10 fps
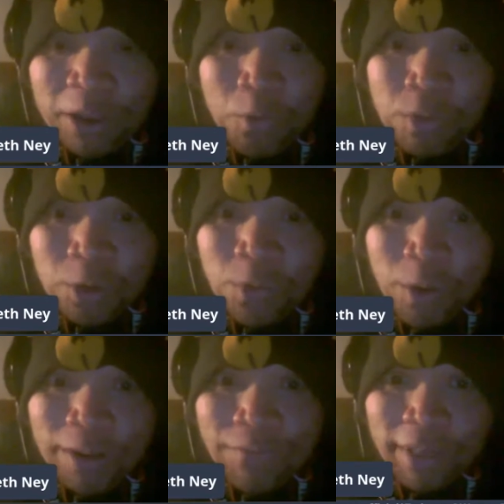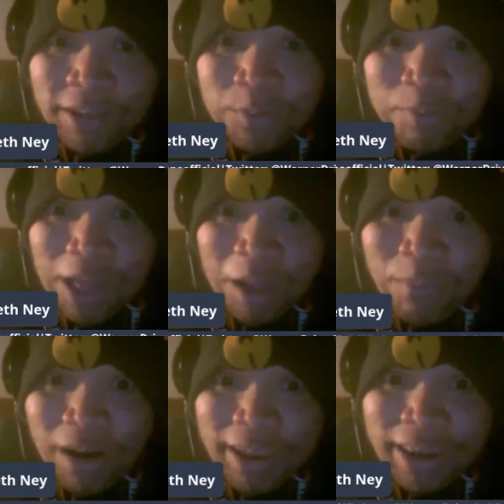the roadie for like Super Black
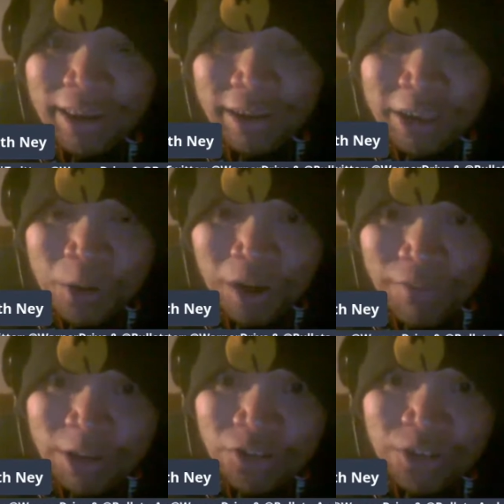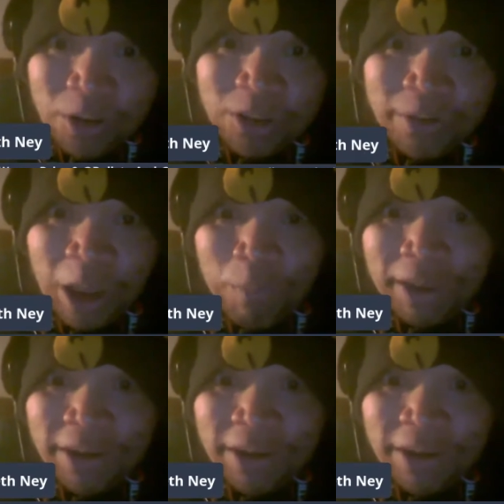Market and covering their show too and help